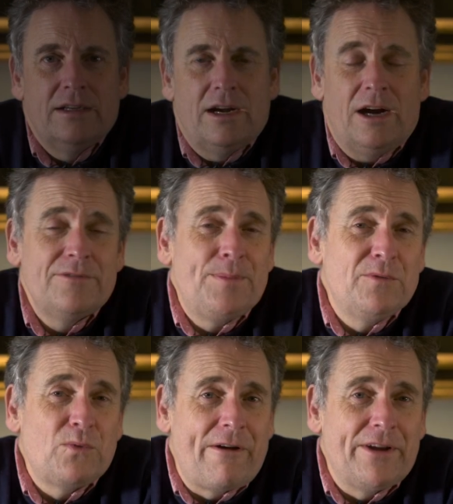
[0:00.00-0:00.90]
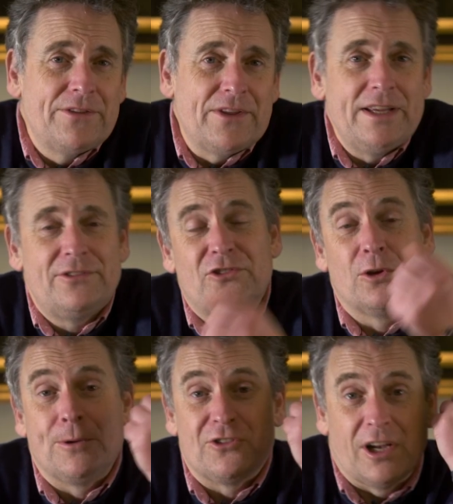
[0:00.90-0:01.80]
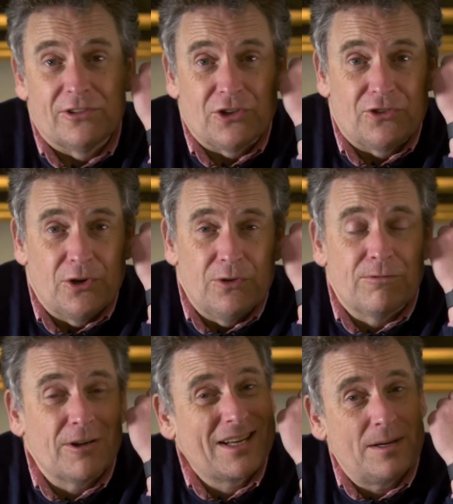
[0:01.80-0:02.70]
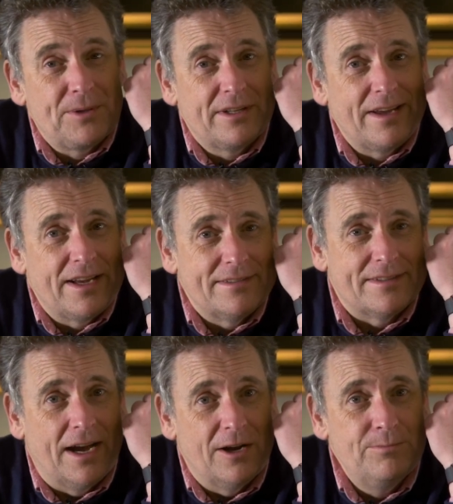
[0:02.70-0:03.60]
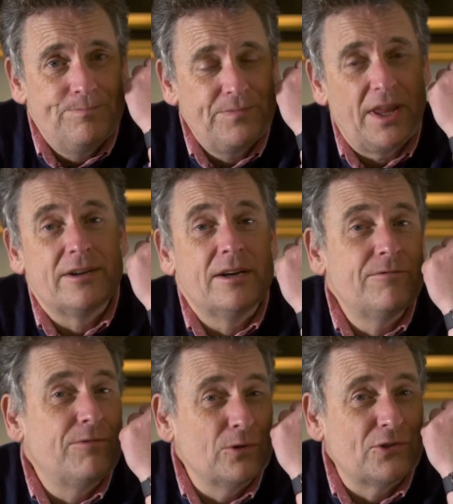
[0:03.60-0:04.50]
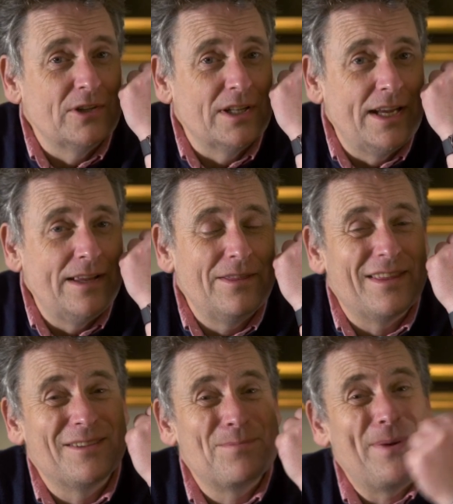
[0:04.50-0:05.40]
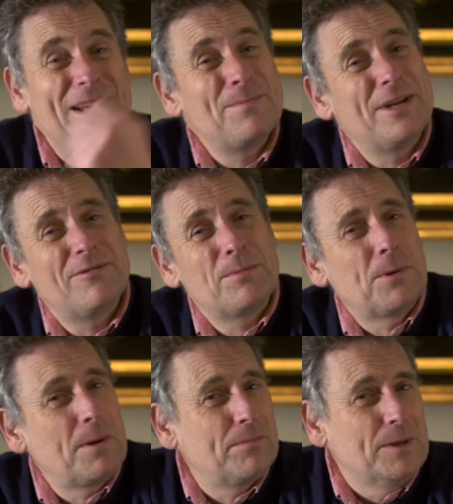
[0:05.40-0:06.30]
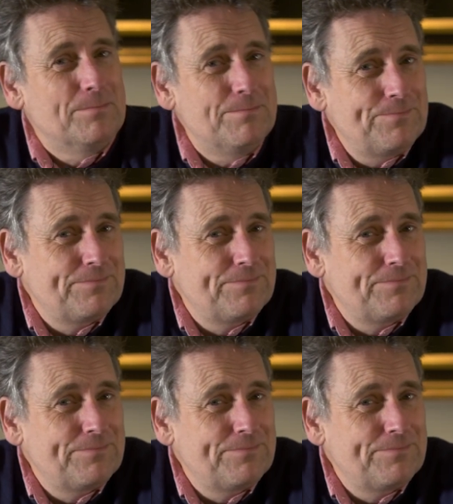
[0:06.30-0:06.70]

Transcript: I've been wearing the Supercharger 2 for a couple of days now, and unfortunately, there's been a bit of a problem.